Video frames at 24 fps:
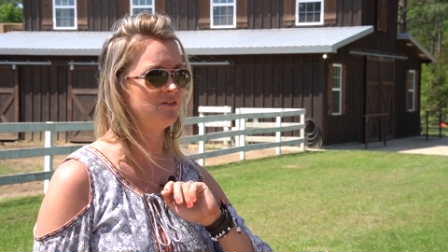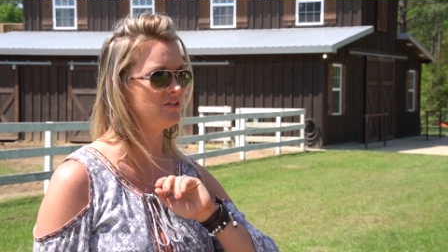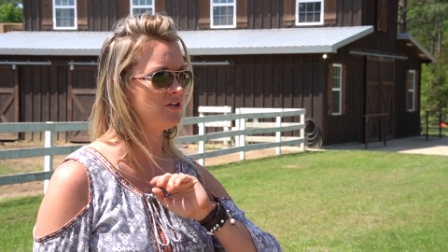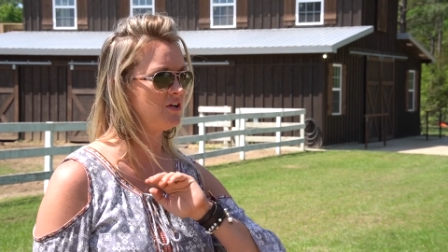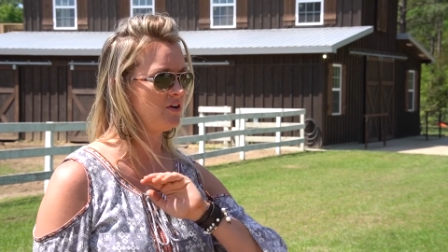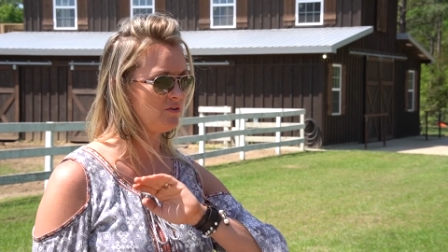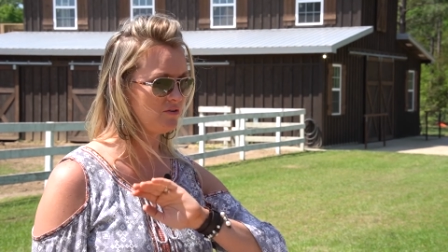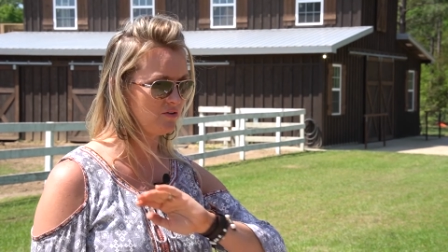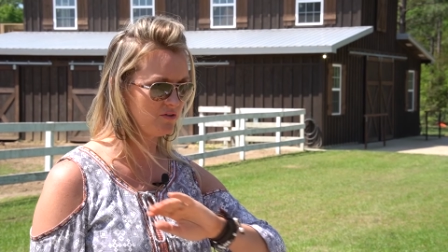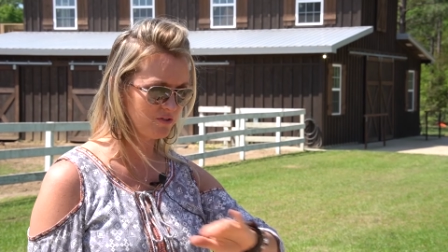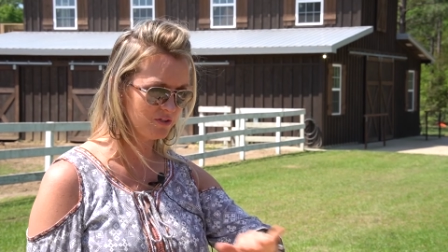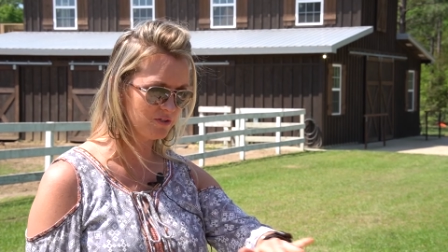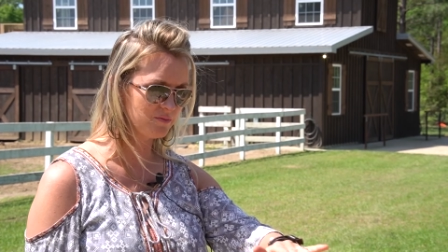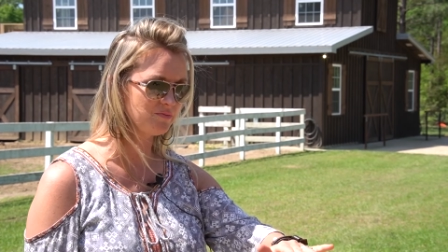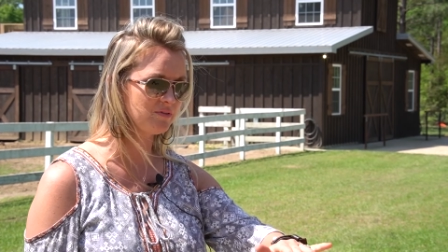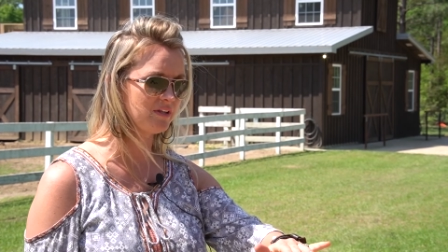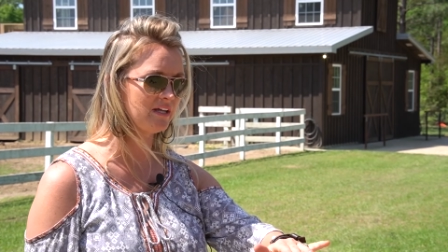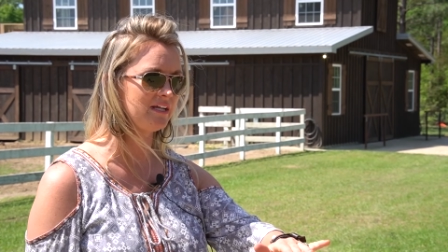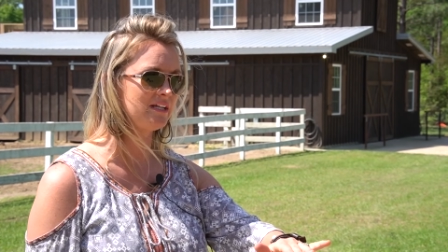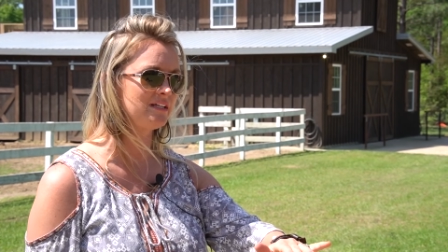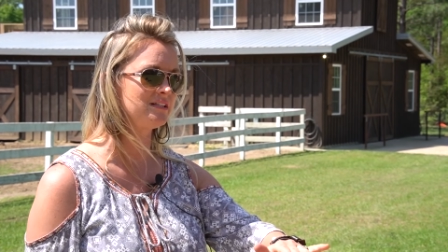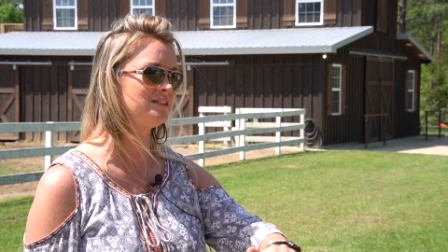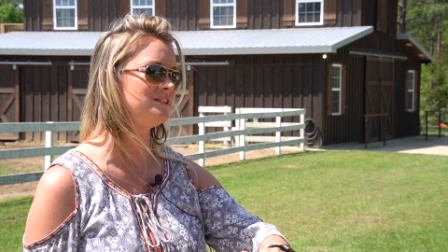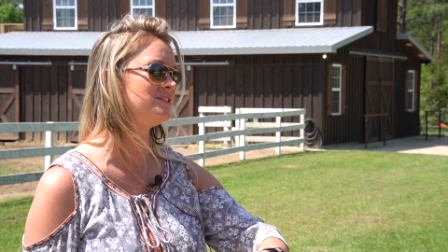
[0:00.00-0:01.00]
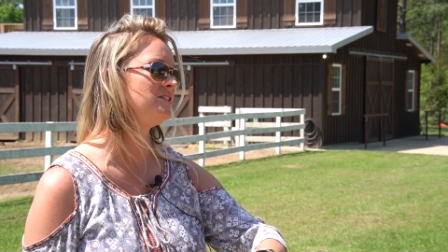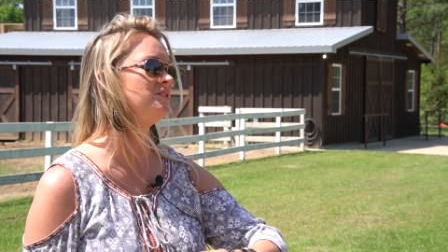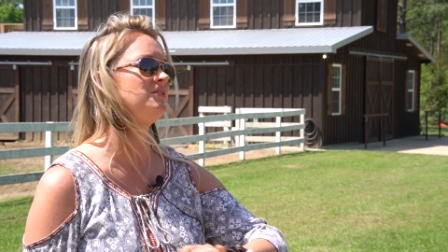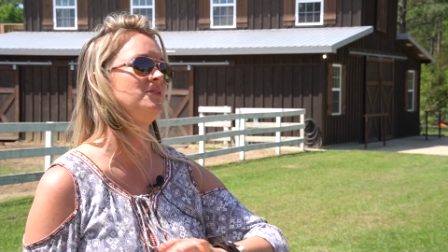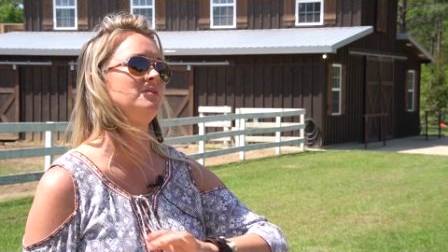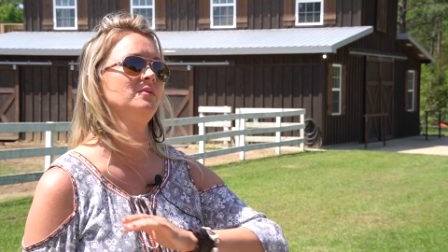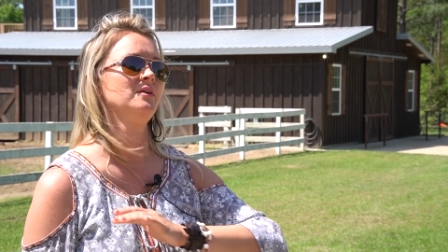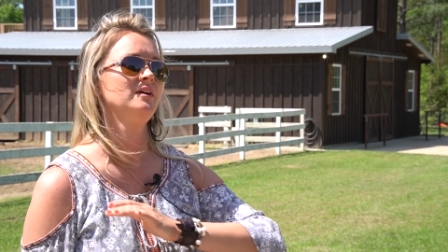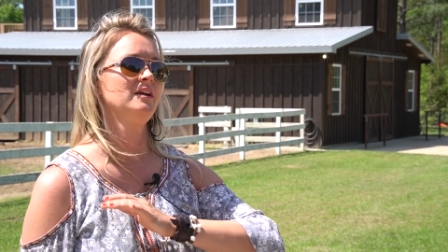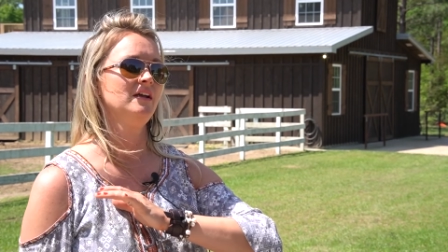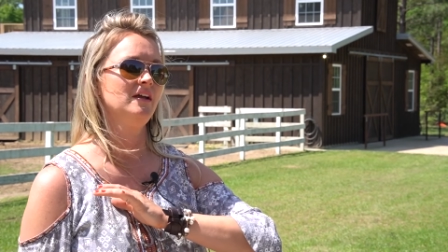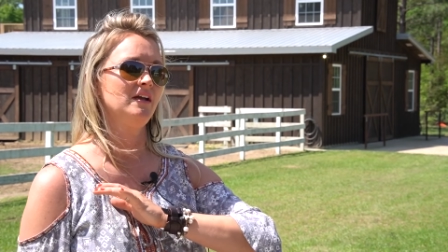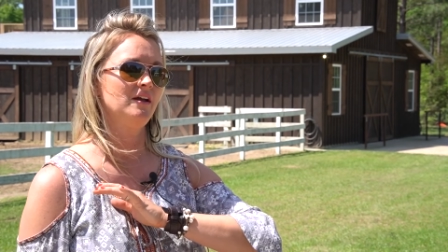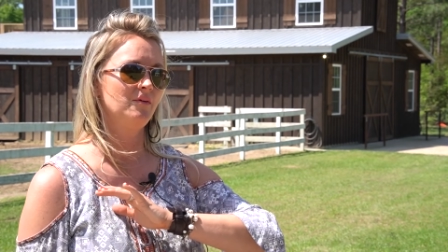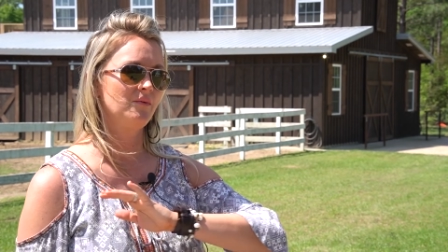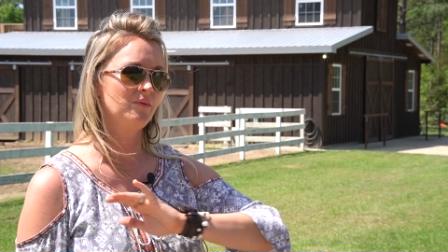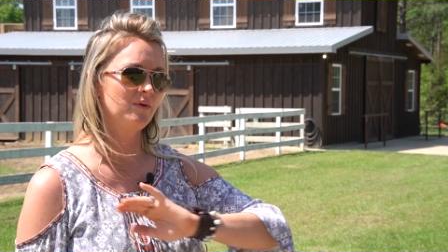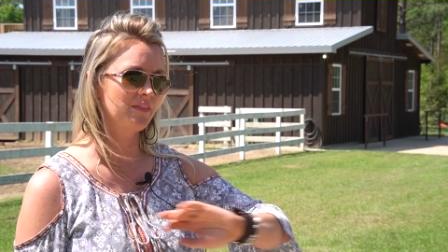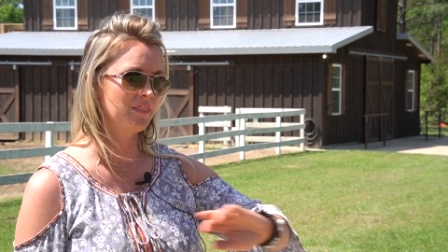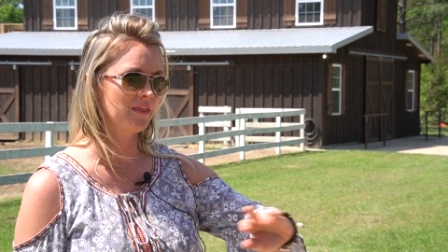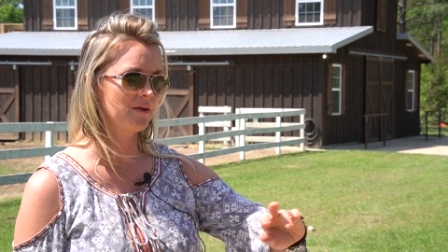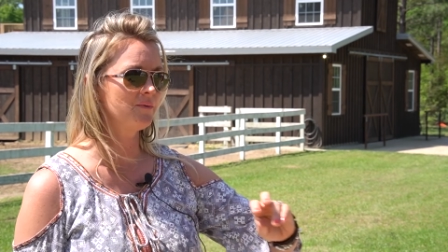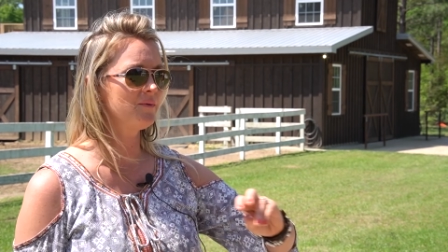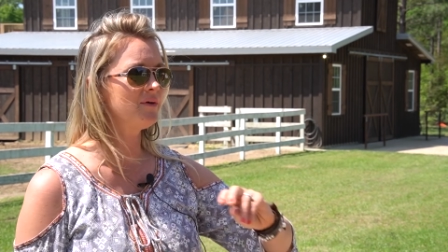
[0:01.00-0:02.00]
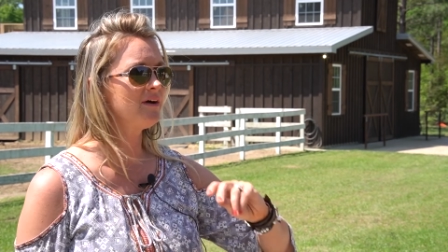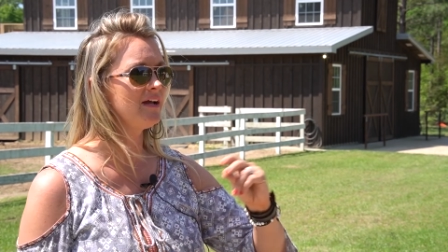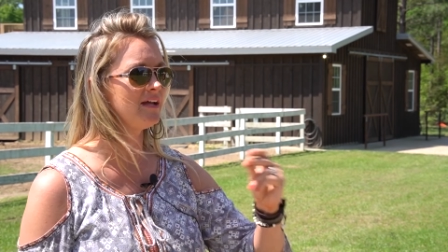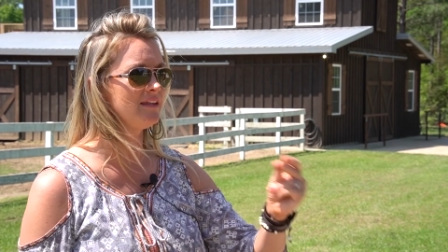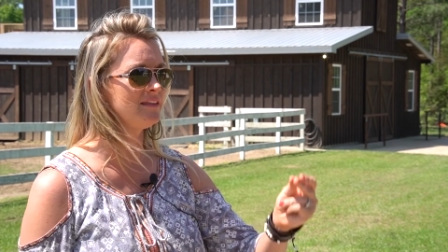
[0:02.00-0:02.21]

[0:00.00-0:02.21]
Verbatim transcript: Know who you're playing to and what they want.